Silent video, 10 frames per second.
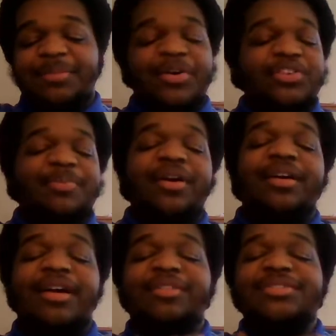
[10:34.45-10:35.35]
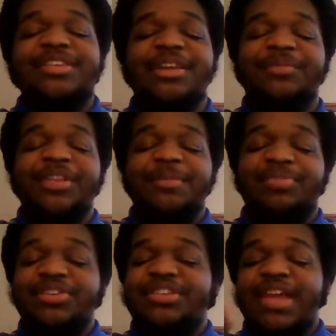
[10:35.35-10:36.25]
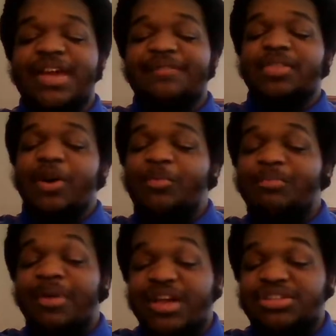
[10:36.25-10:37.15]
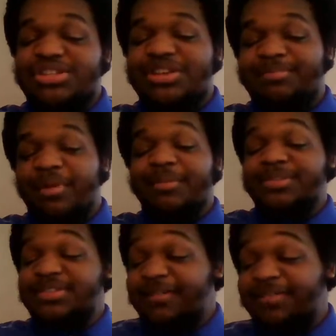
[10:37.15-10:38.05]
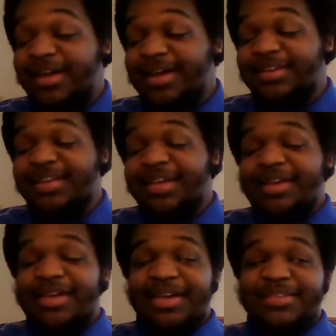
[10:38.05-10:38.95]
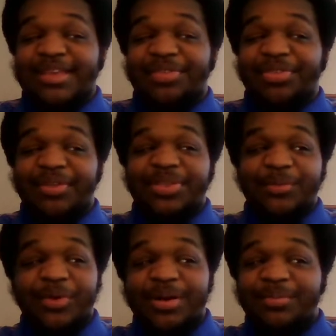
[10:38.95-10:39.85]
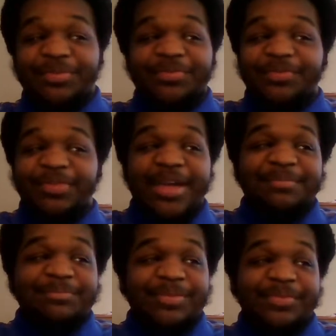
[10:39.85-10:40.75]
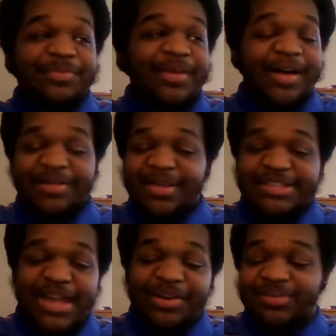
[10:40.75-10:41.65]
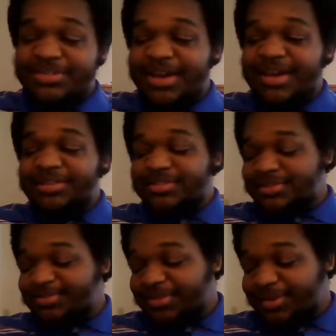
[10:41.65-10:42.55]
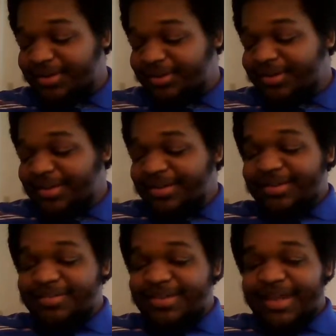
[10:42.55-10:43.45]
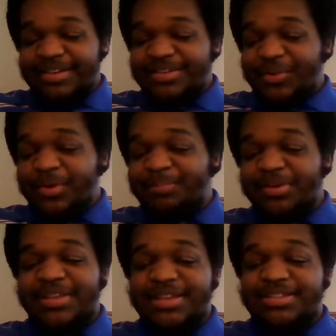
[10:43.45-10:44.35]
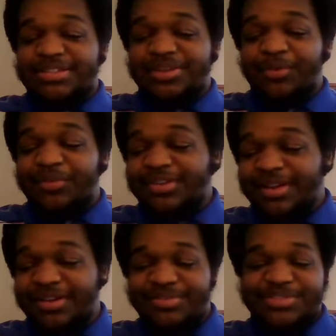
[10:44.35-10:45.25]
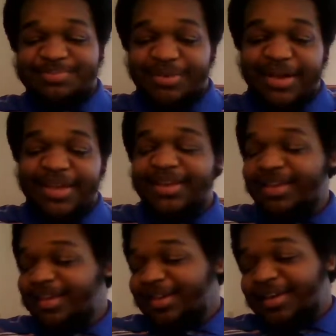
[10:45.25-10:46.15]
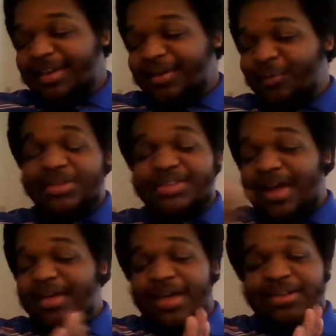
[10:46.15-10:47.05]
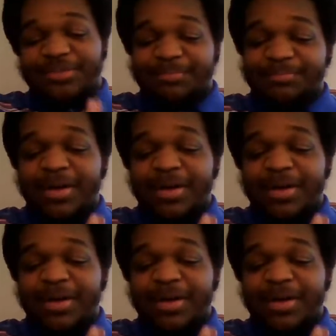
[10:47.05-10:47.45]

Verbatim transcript: the most part, I don't see them really pushing the envelope much in Promised Neverland as I thought they would with, Attack on Titans with their kind of somewhat pretentious overtones, but, which I